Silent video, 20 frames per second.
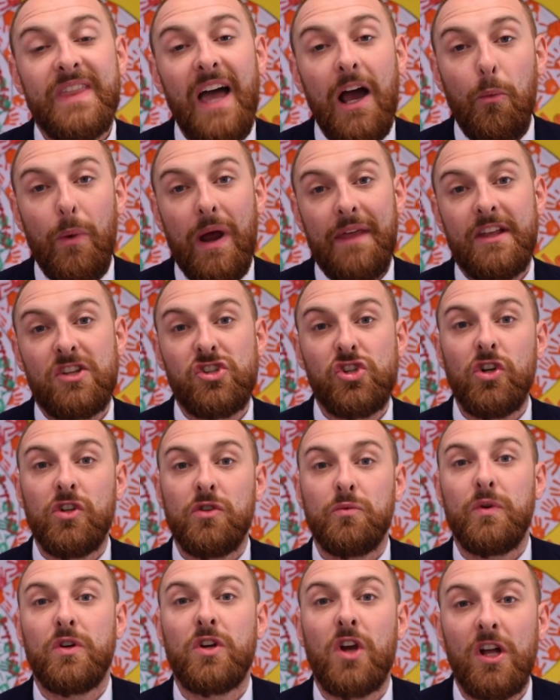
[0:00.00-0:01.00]
That way the
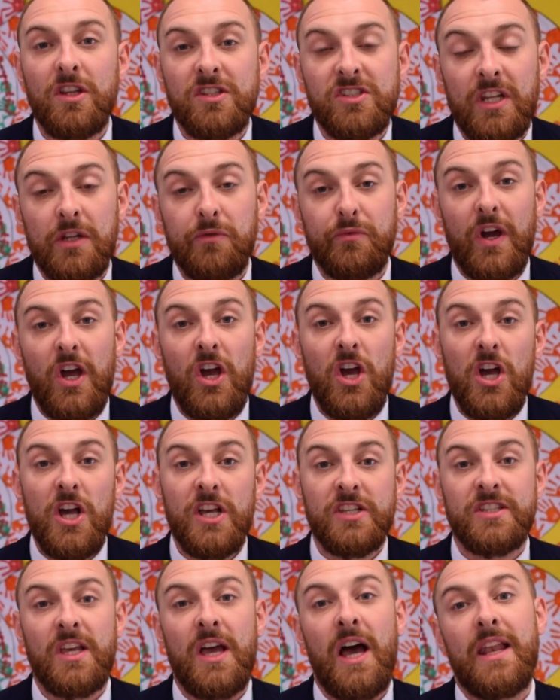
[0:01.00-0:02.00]
children will constantly
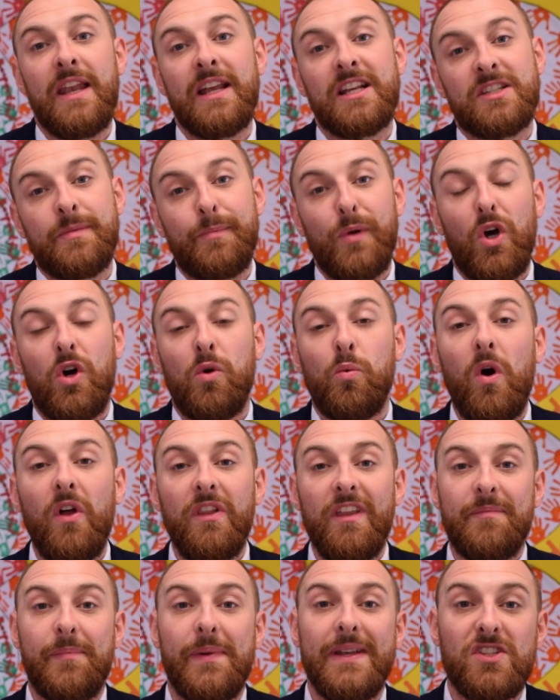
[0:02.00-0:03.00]
rehearse and explore
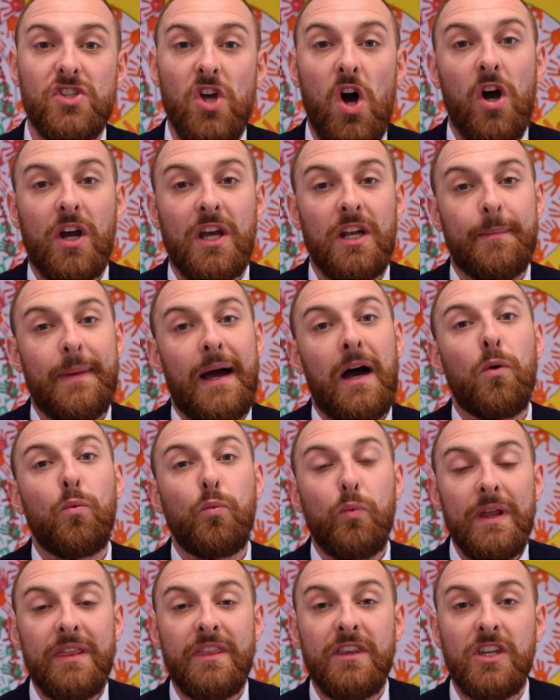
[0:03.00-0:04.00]
what they've been talking
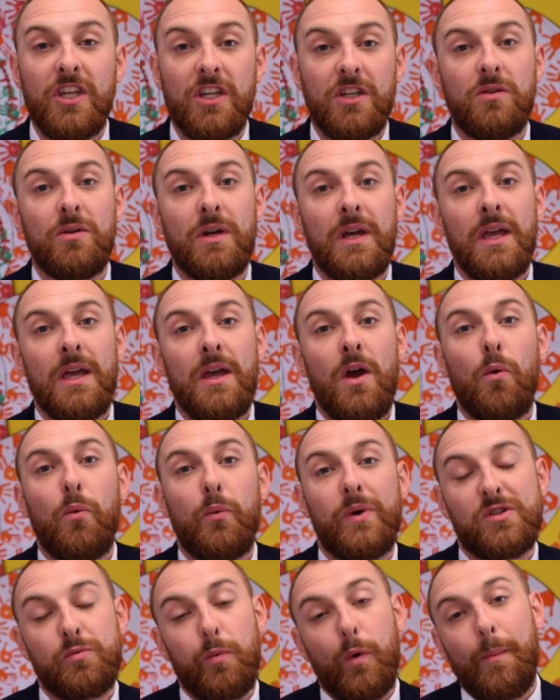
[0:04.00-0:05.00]
about with you,
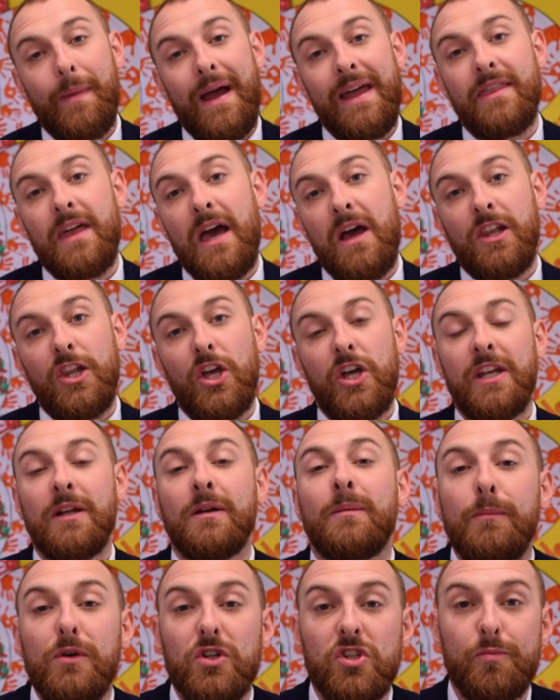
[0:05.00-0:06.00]
which will make their
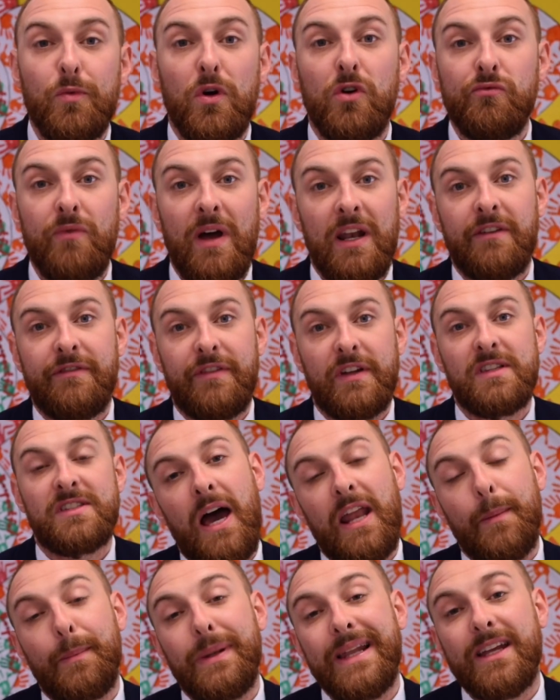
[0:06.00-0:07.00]
learning much more relevant
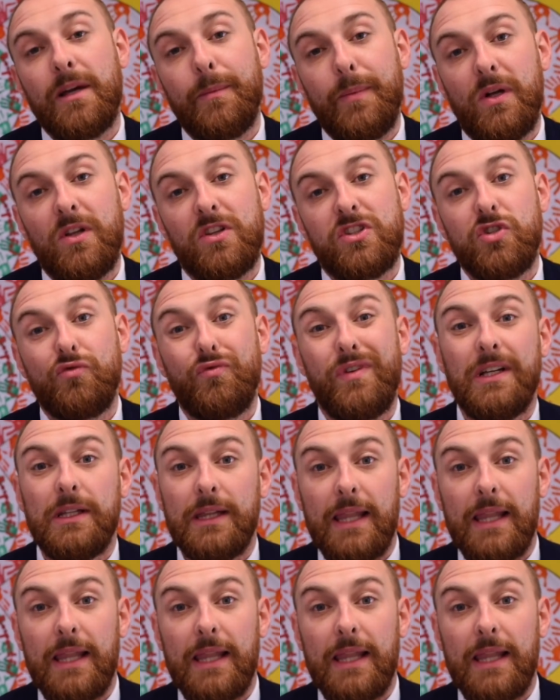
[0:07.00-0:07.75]
and applicable to real